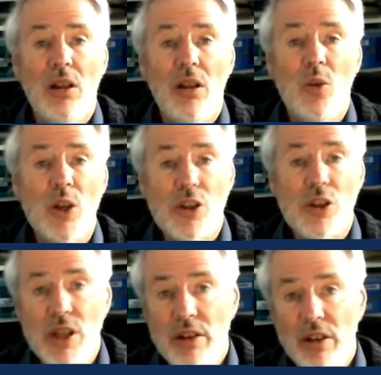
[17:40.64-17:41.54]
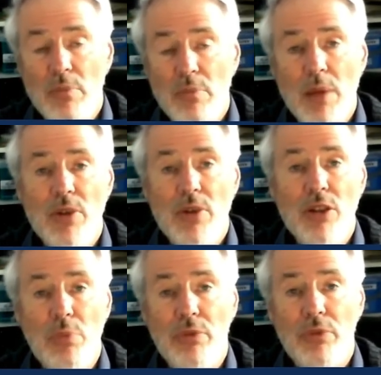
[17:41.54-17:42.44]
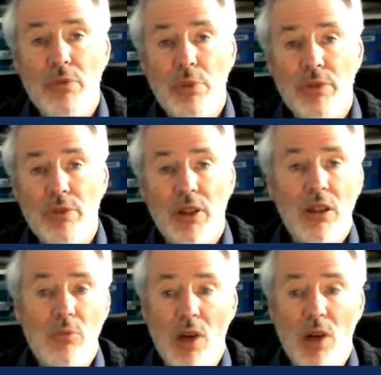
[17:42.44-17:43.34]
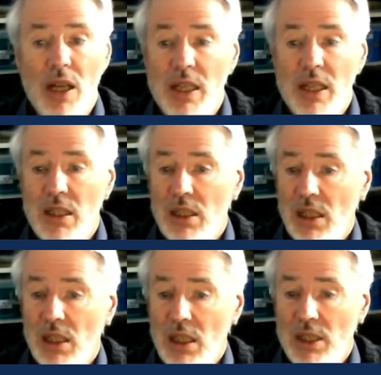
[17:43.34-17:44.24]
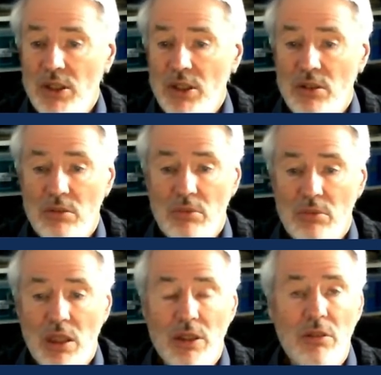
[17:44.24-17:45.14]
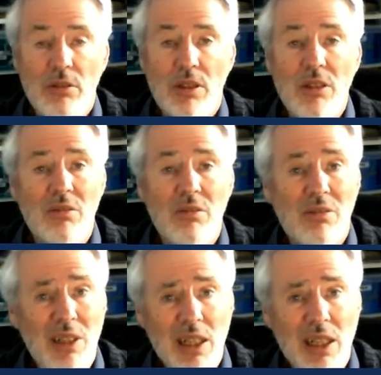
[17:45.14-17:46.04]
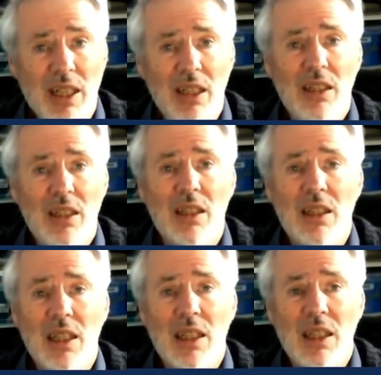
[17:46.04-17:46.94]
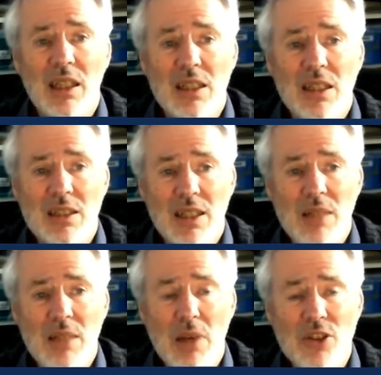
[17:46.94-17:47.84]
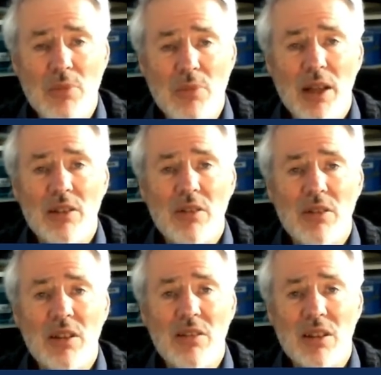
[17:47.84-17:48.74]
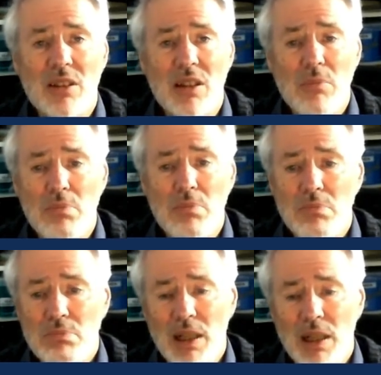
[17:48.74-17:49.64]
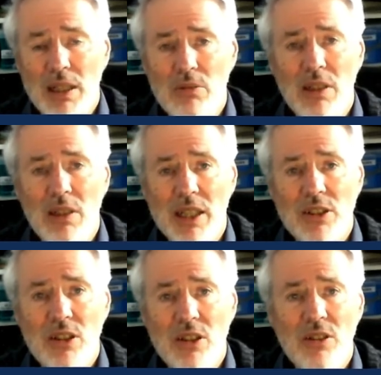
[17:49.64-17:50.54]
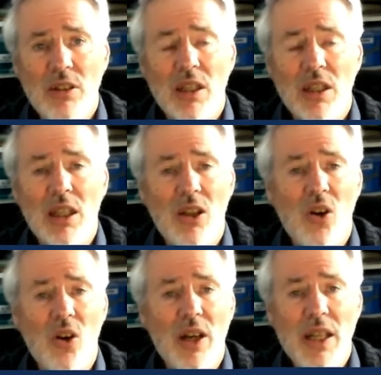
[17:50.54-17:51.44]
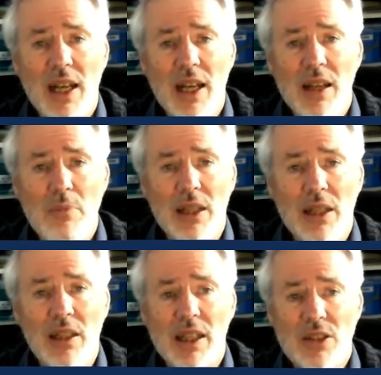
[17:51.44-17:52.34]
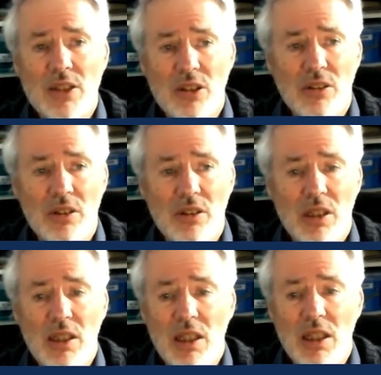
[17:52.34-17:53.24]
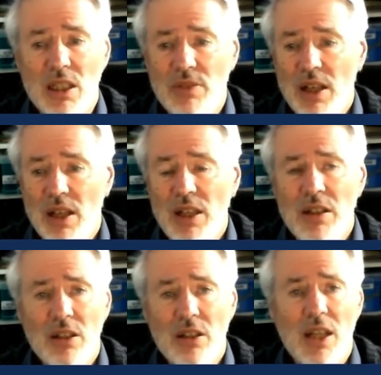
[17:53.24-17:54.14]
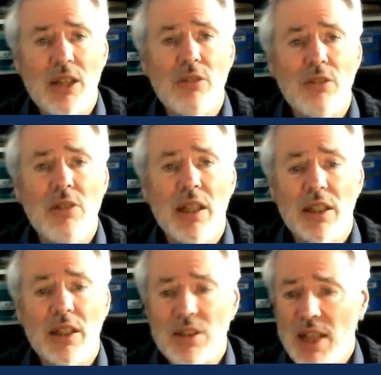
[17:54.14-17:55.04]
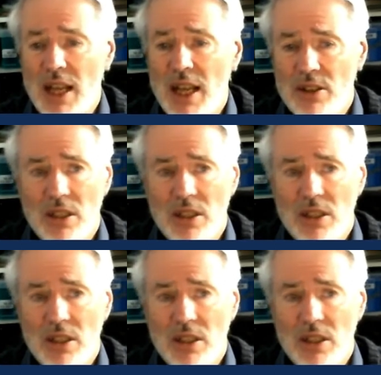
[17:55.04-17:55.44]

which theory of memory you prefer and why. And you don't really say much about the bilingual lexicon or any mental lexicon, as far nothing that I could really understand.